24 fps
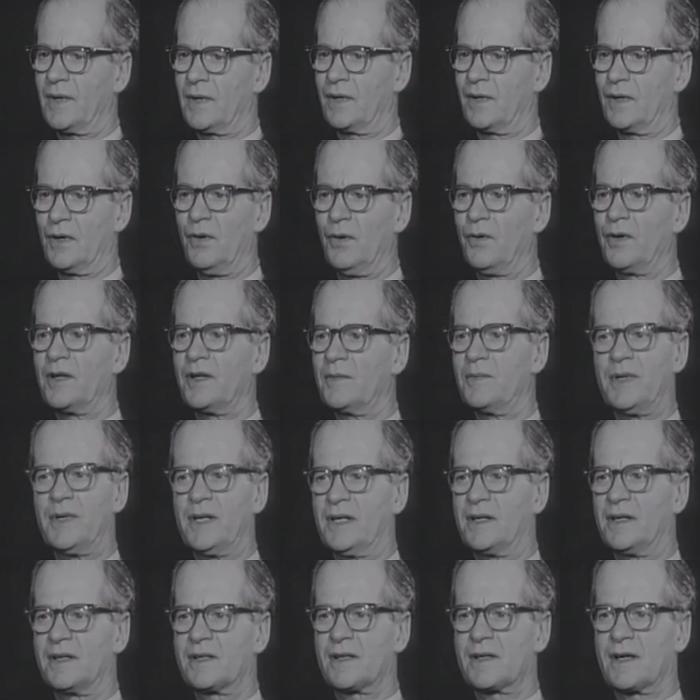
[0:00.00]
can only be
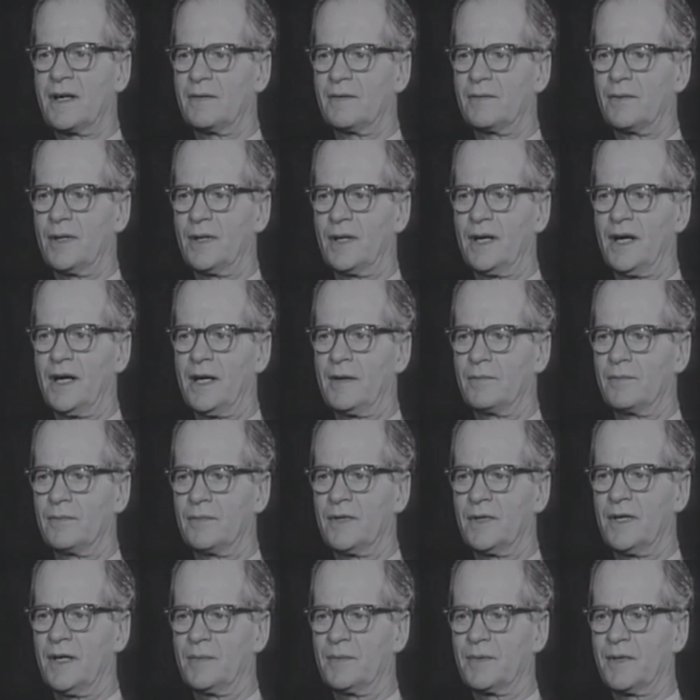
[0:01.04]
discovered,
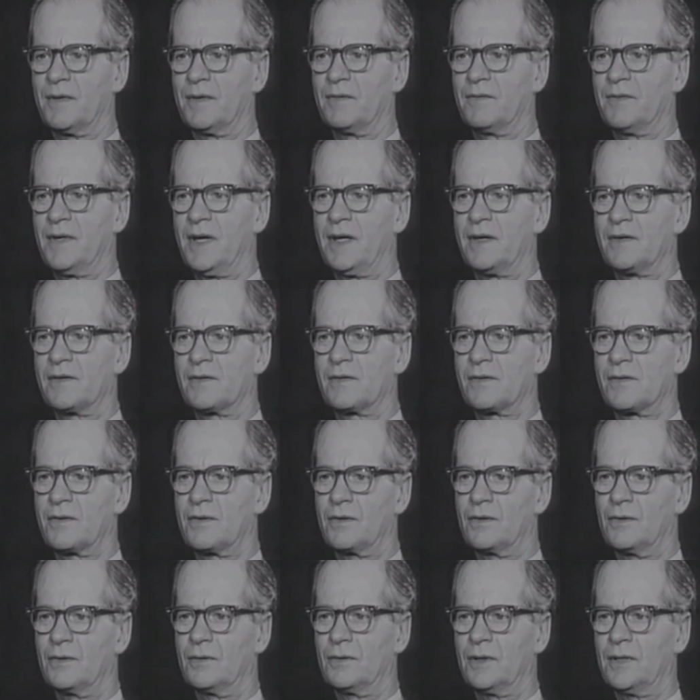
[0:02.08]
I'm convinced,
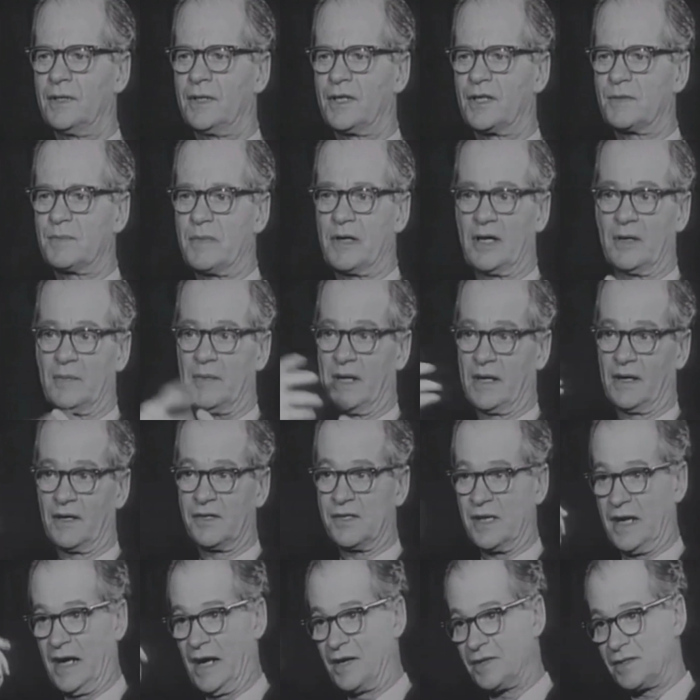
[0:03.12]
through an experimental
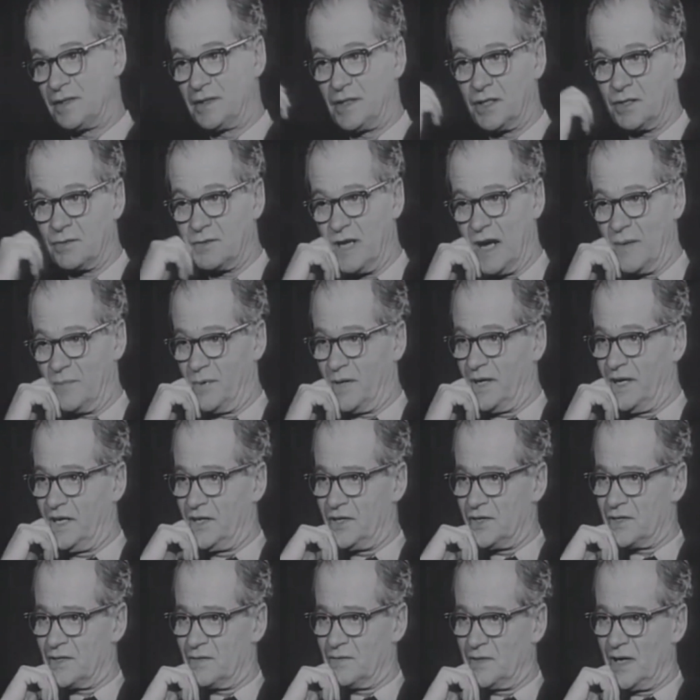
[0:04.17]
science and
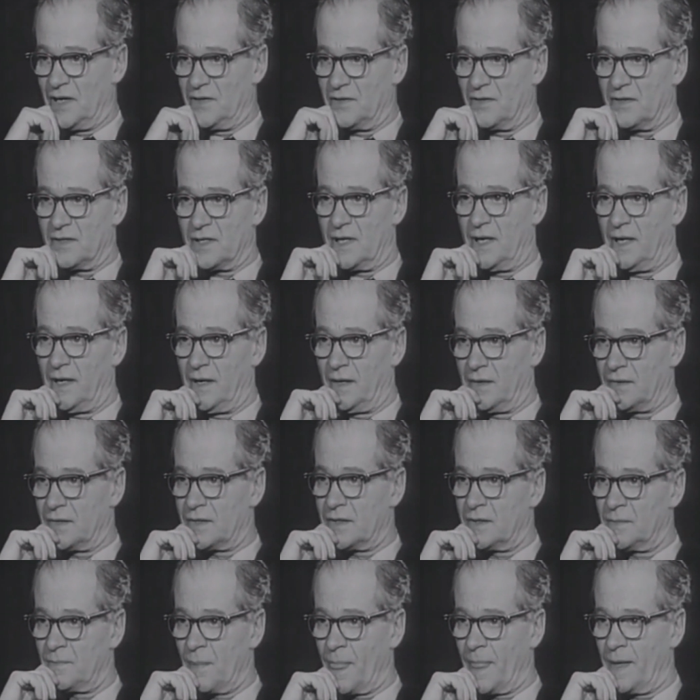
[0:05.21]
extrapolation of such a science